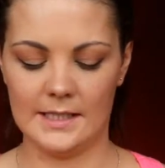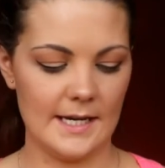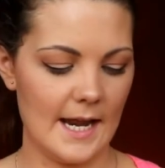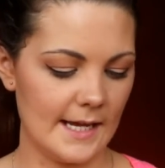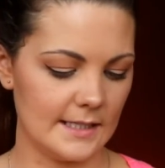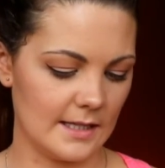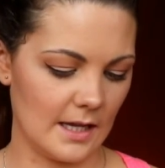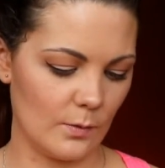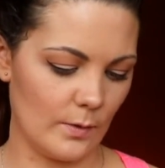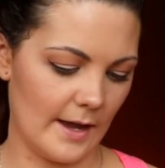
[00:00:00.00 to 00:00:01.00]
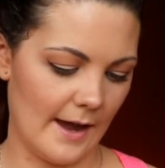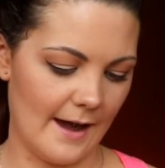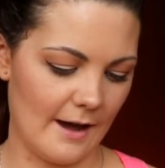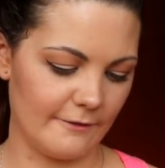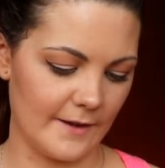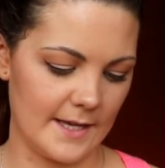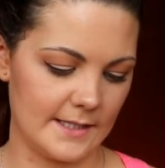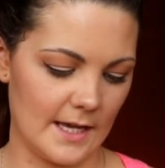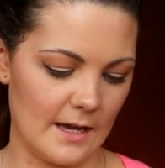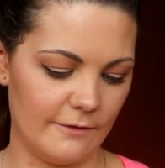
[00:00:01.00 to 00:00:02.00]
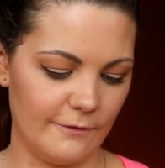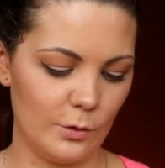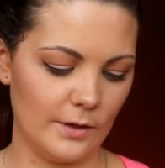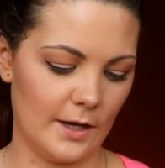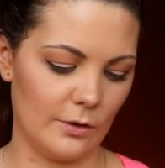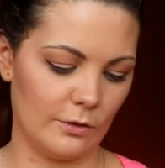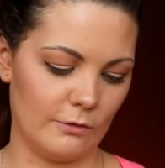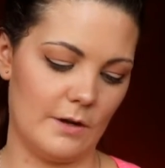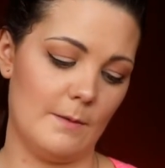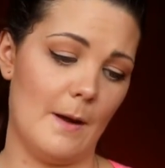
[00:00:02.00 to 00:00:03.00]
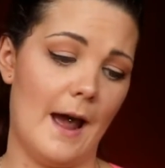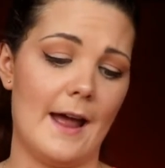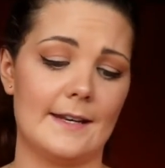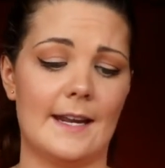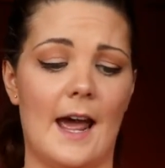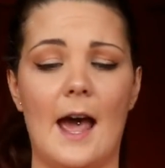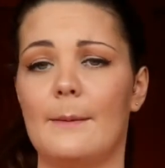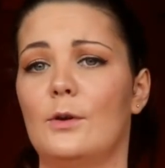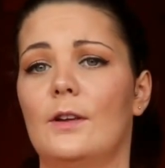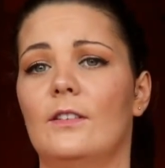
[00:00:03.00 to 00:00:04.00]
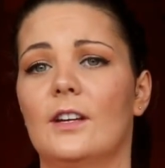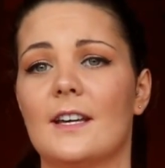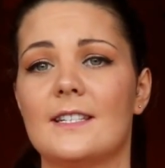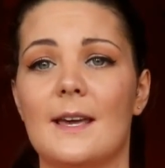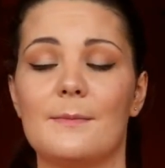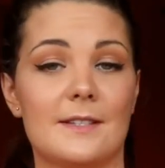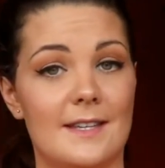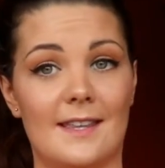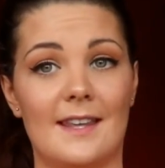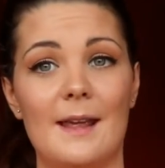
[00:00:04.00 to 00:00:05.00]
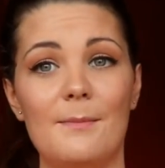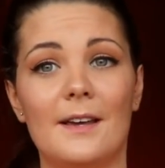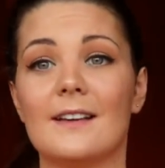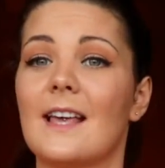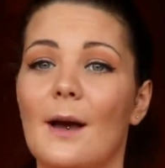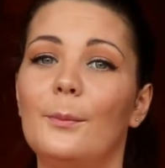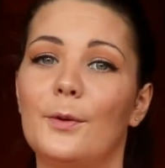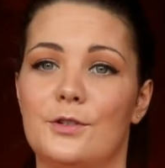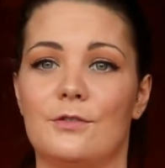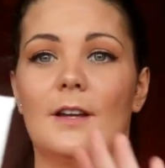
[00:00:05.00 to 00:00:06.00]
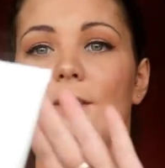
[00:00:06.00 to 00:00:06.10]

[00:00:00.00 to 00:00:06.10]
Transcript: The next thing we have is a foot care cream, and I'm not even going to attempt to say the name because I'll butcher